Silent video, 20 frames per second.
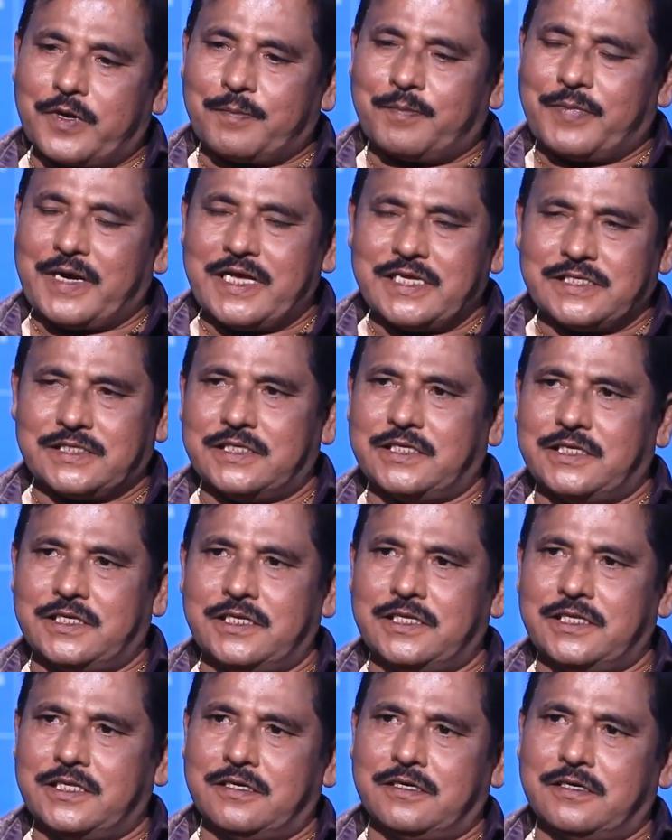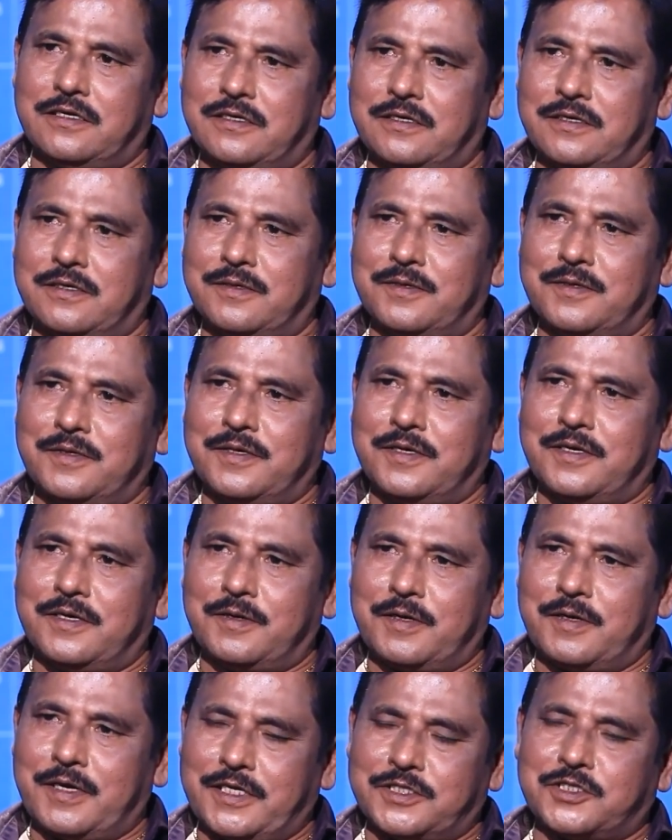place in the
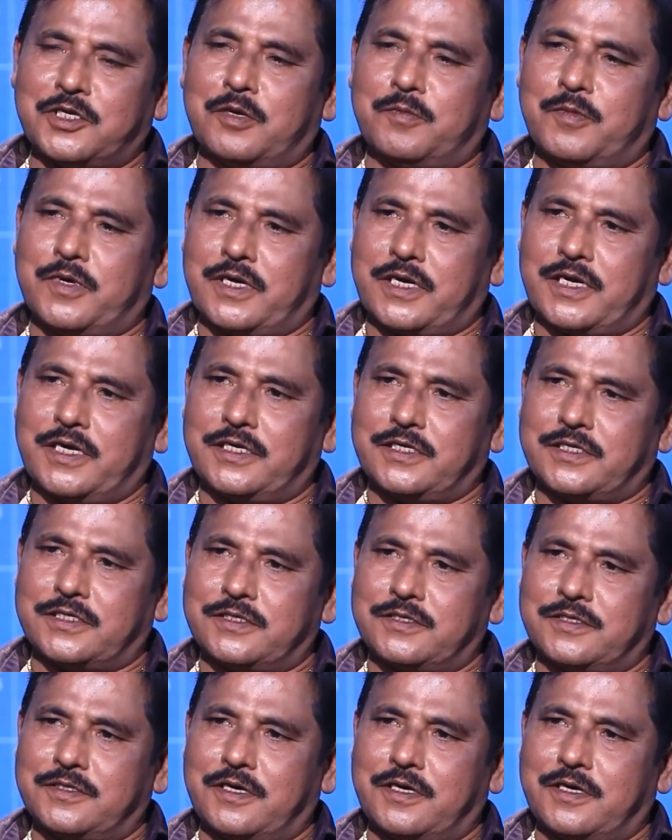national market,